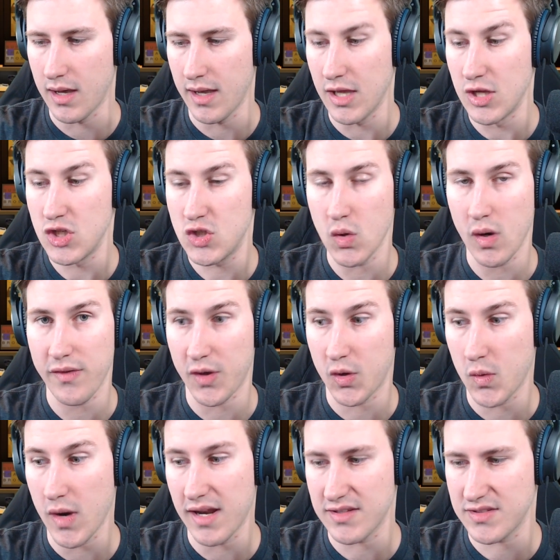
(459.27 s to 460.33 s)
enjoy the
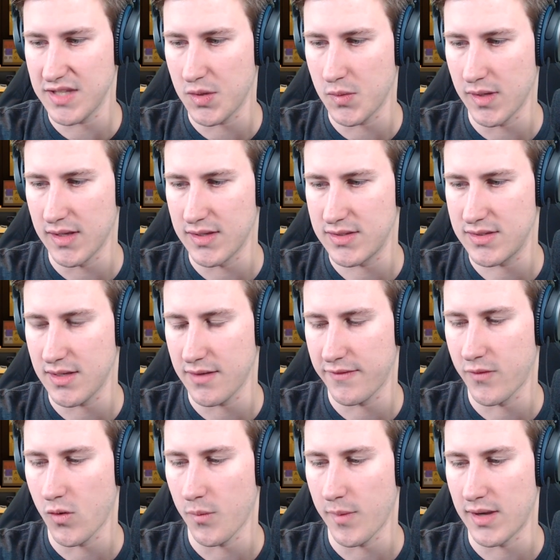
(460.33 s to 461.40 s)
credit sequence
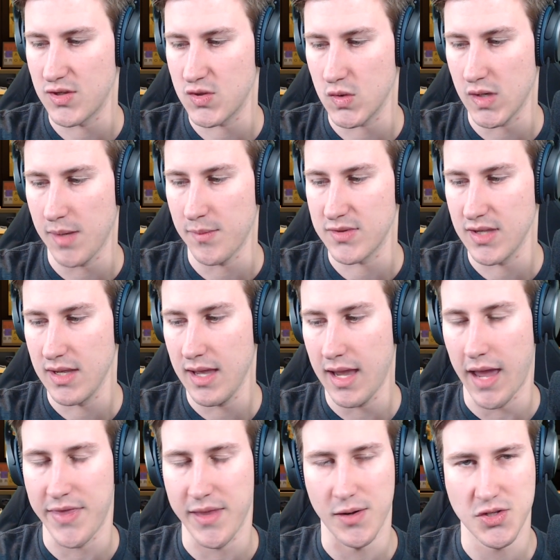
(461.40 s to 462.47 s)
for my streams,
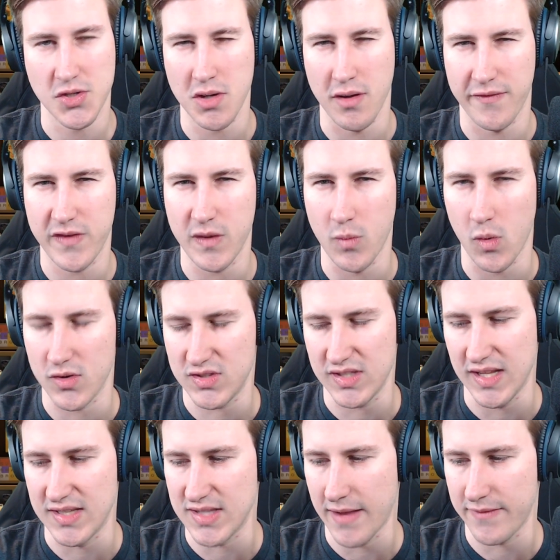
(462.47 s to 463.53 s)
and then I'll show you a few more
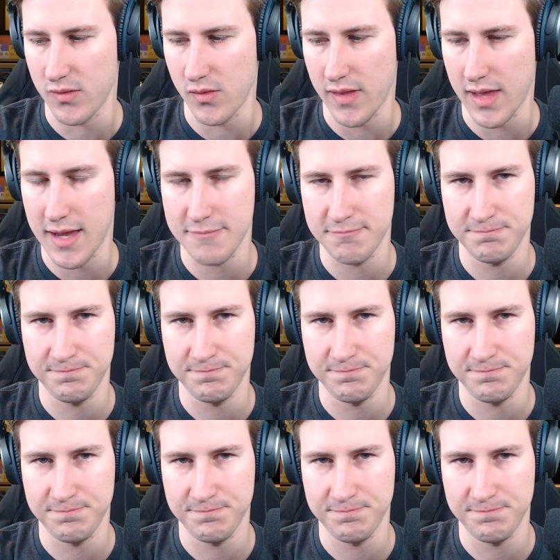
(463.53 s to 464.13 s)
scenes after that.